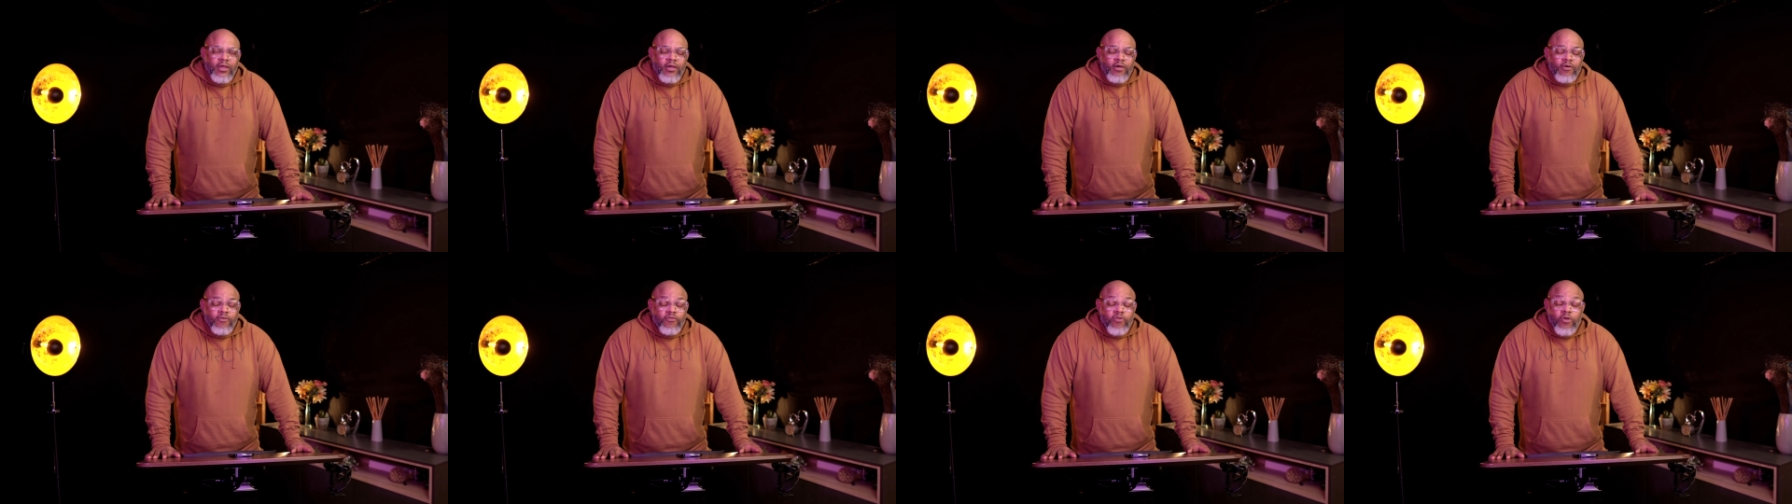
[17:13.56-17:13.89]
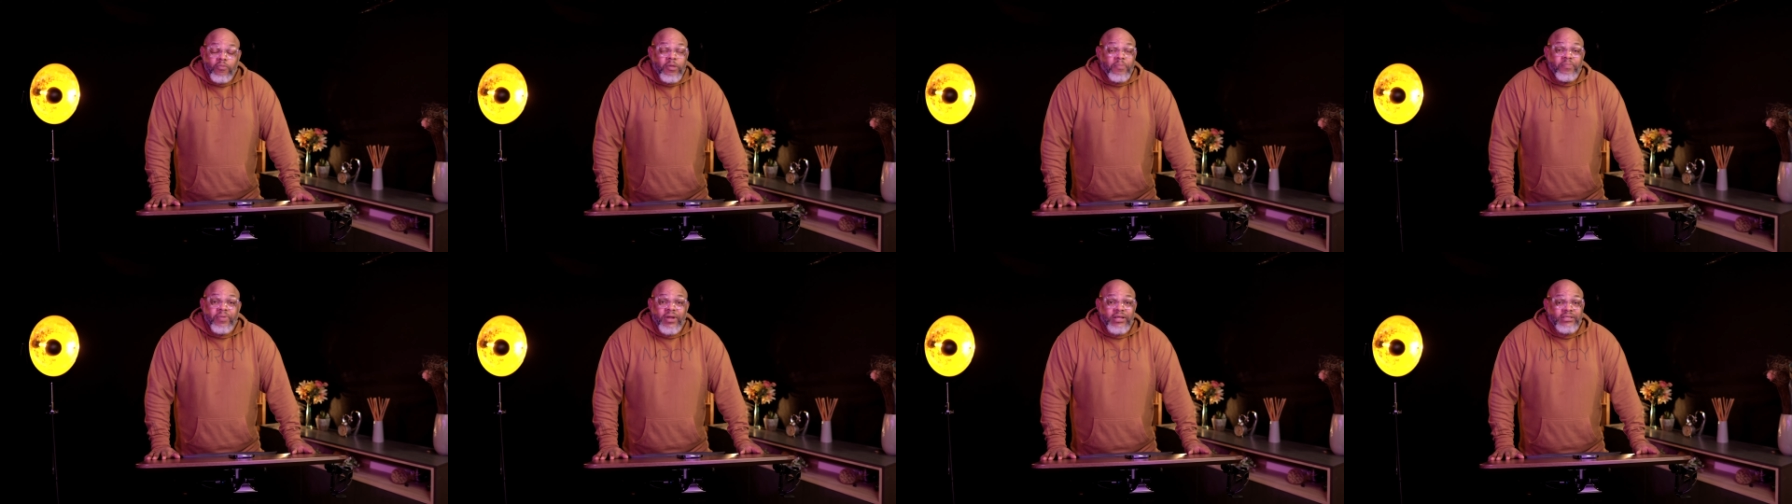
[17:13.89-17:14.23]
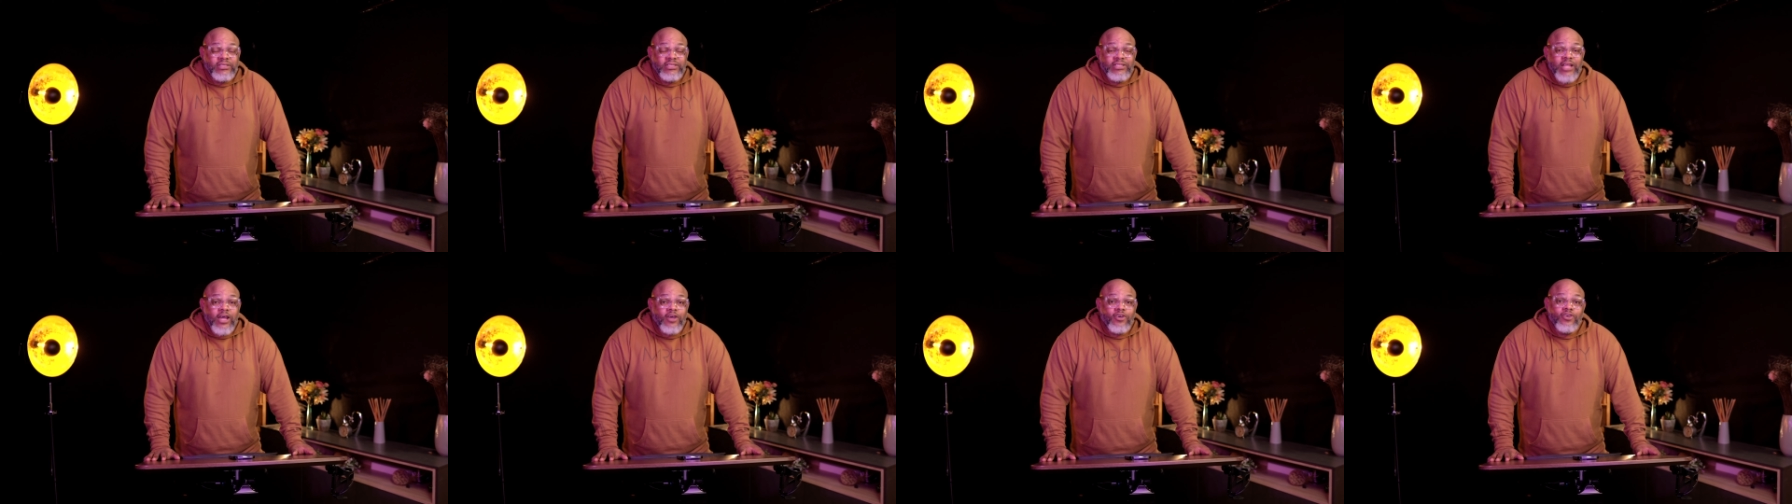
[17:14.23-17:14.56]
from a
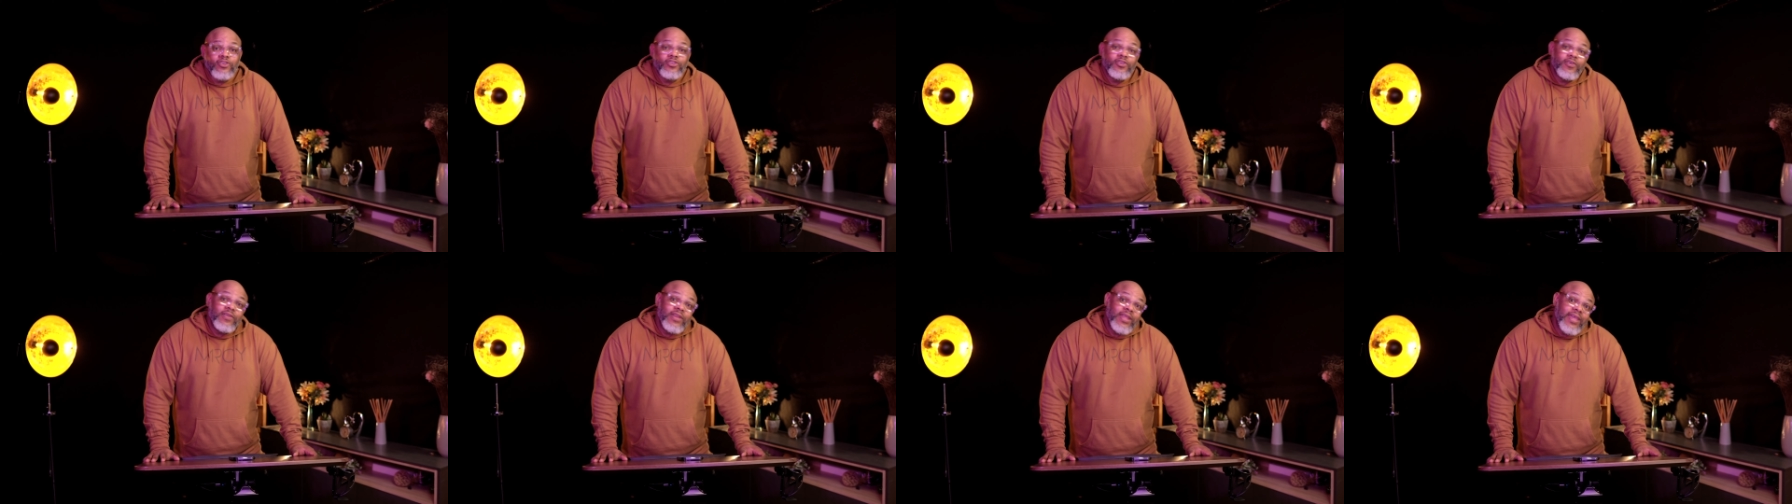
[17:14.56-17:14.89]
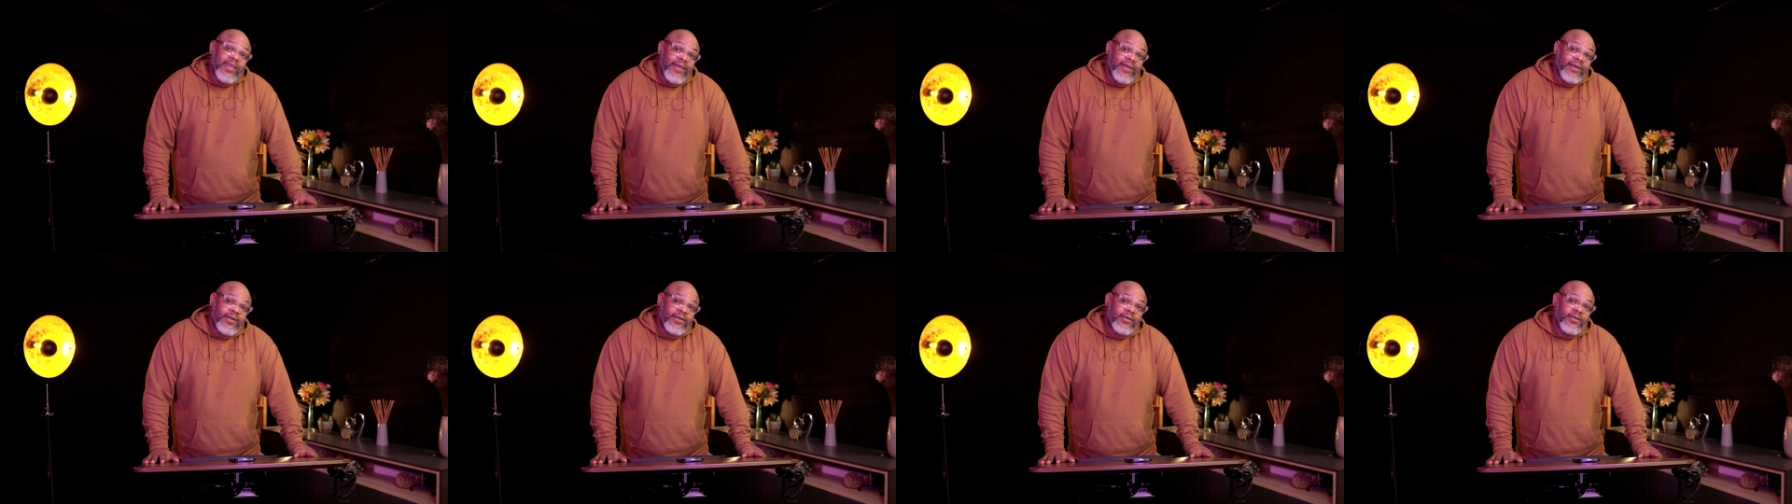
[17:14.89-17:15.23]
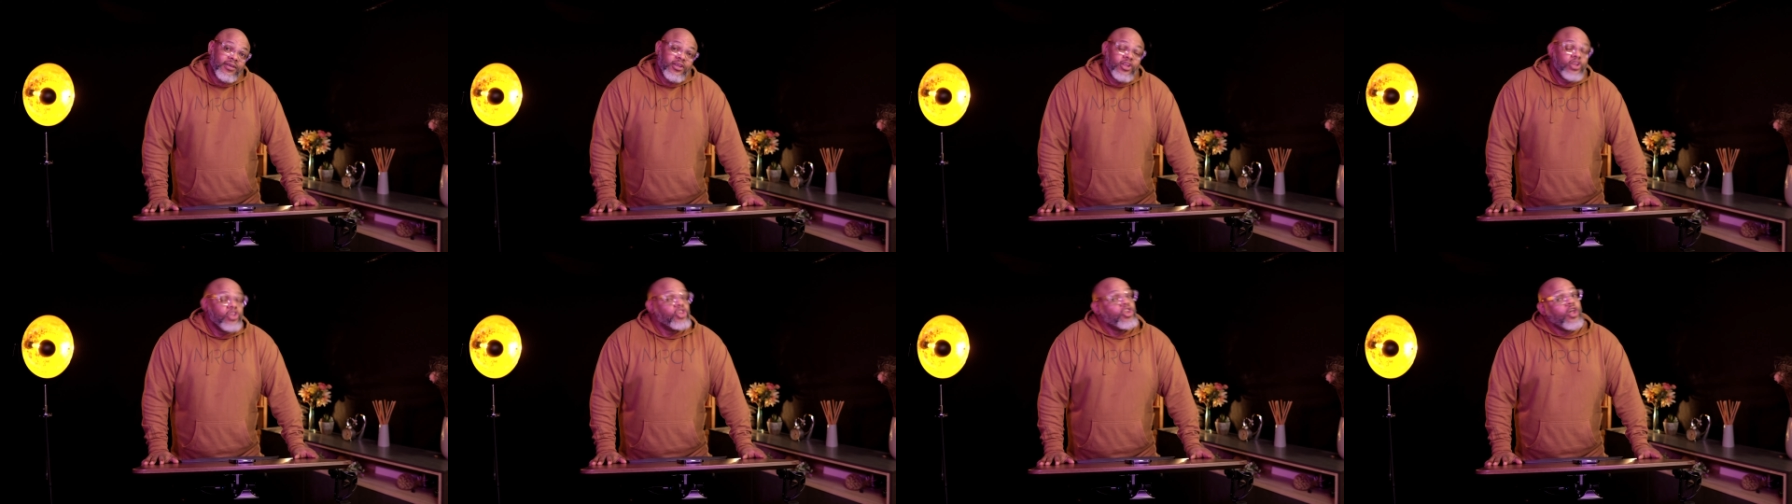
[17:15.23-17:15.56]
person that couldn't hear
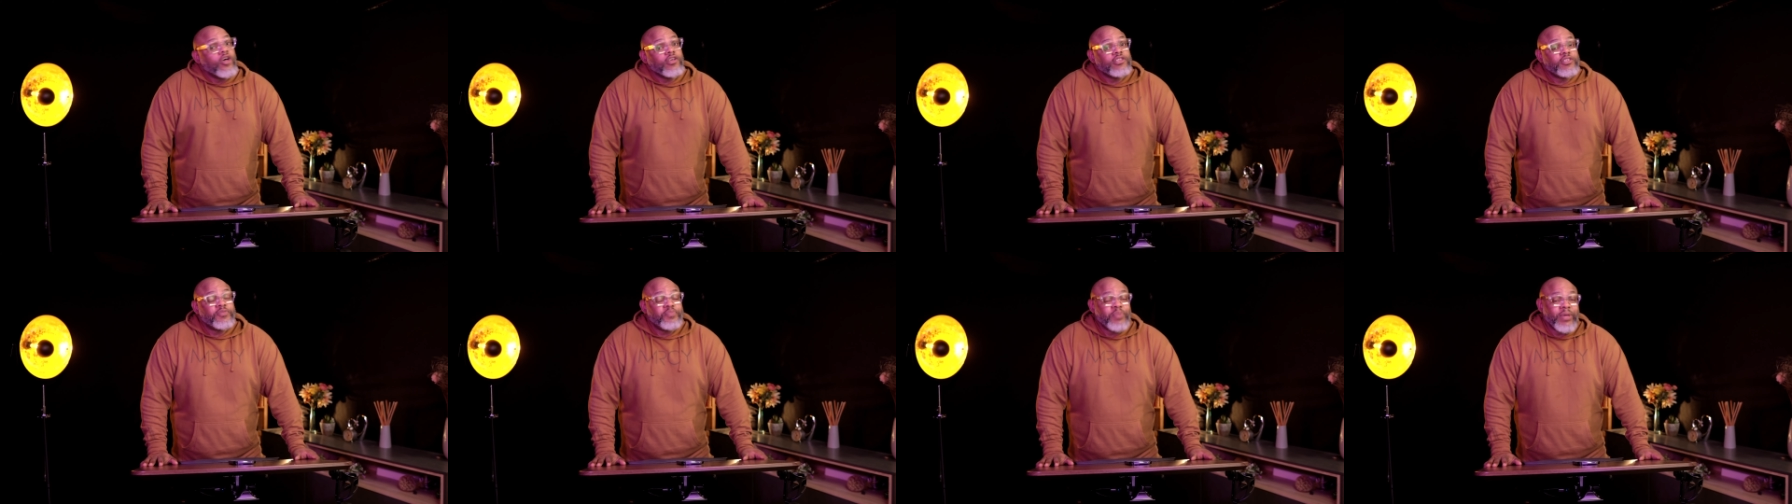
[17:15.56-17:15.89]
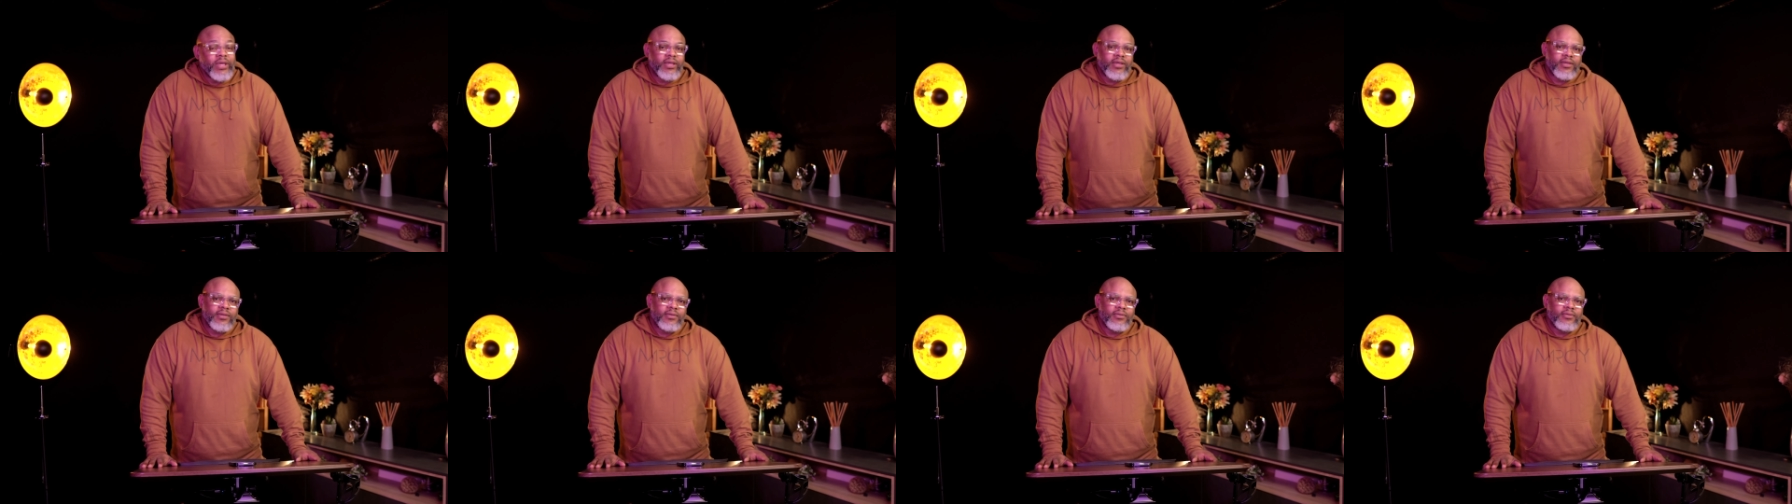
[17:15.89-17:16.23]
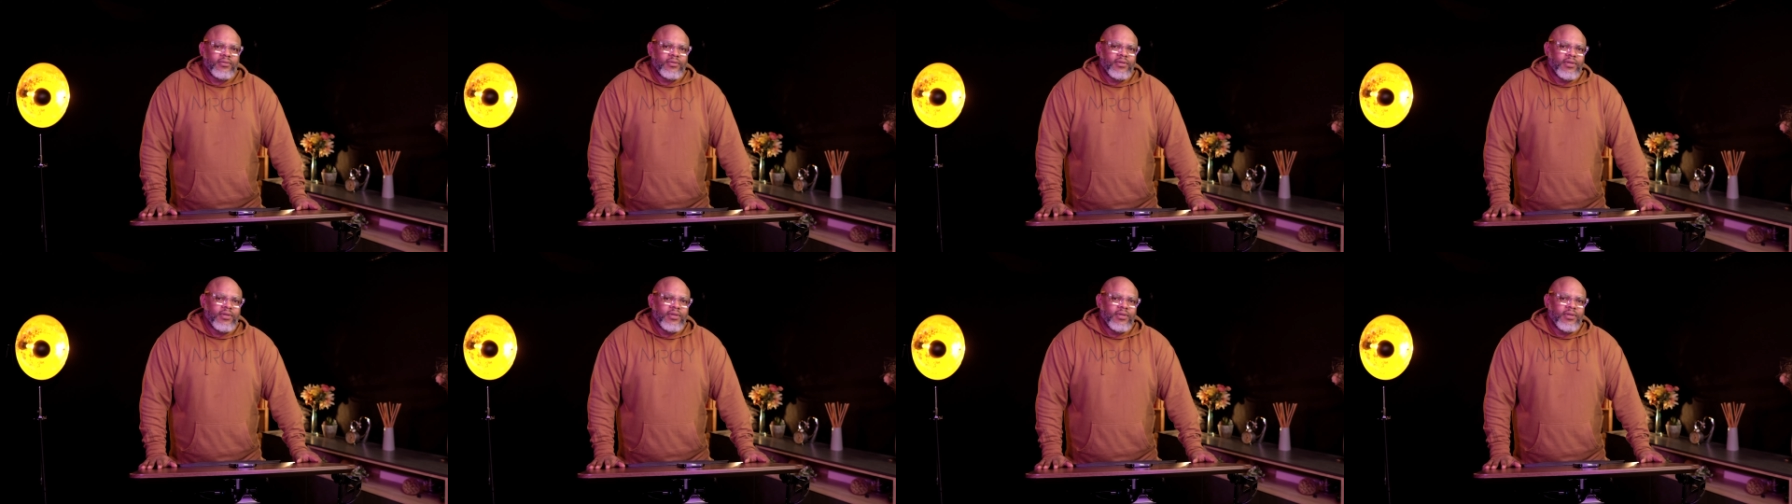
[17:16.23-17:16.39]
nor speak.